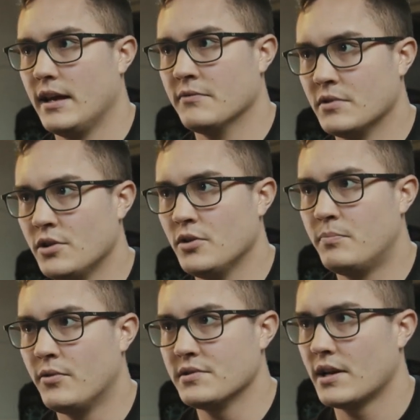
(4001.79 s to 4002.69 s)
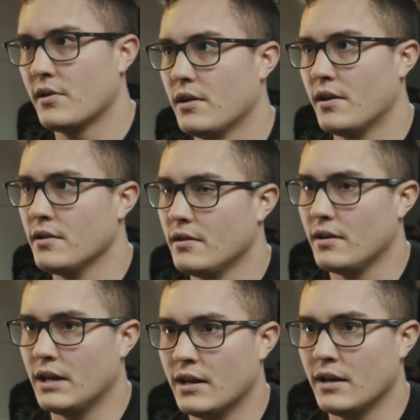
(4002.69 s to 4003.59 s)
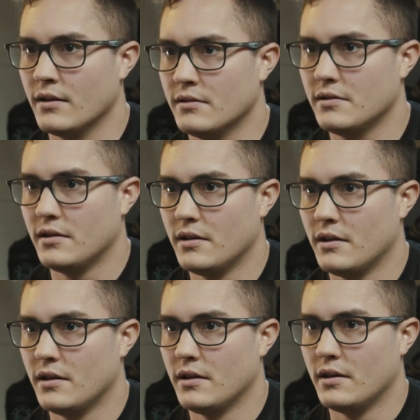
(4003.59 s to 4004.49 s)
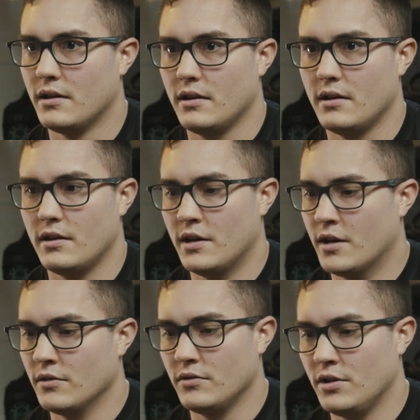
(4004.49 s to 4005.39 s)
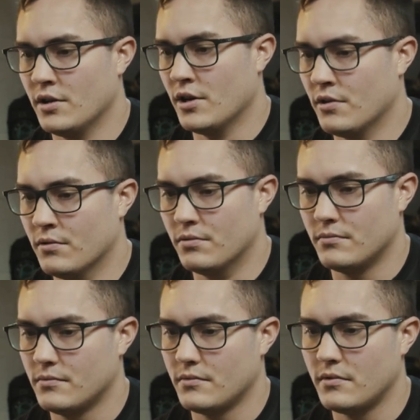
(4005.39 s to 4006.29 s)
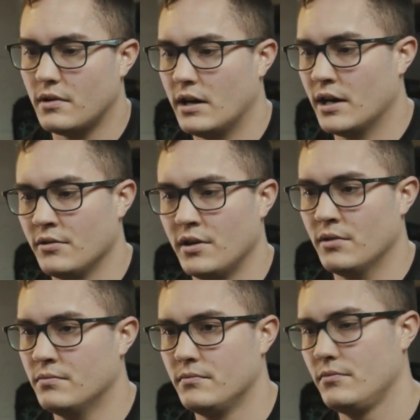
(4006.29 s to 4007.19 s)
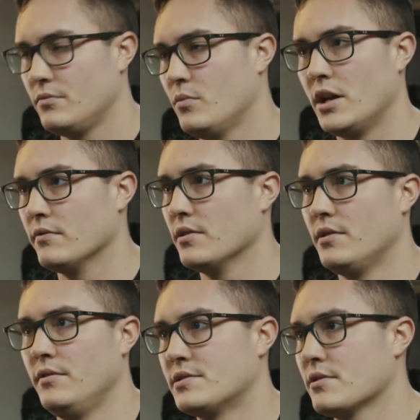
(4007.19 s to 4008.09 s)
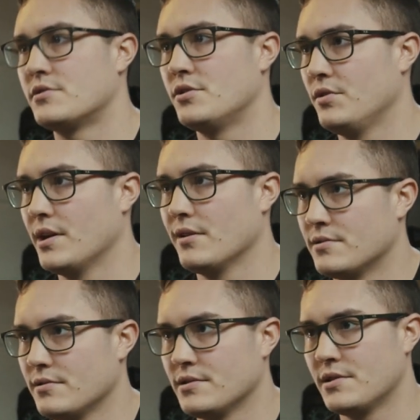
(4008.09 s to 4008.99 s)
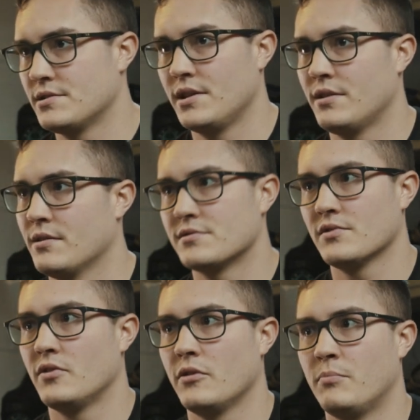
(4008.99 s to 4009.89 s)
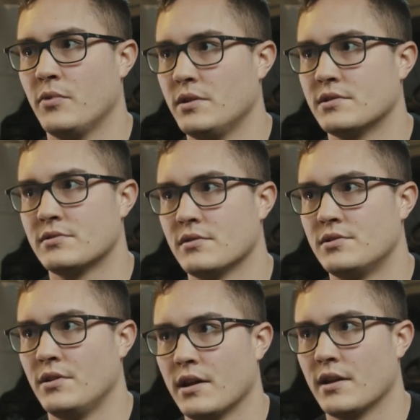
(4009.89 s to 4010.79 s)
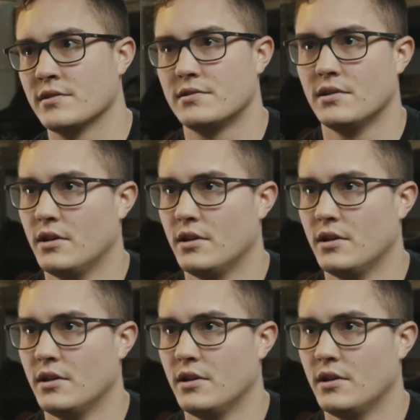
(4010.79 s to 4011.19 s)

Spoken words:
If a dude pulls out a gun and, I don't know, whatever, he starts shooting at us. Mm-hmm. Let's just say he cuts straight to the point and just starts shooting at us.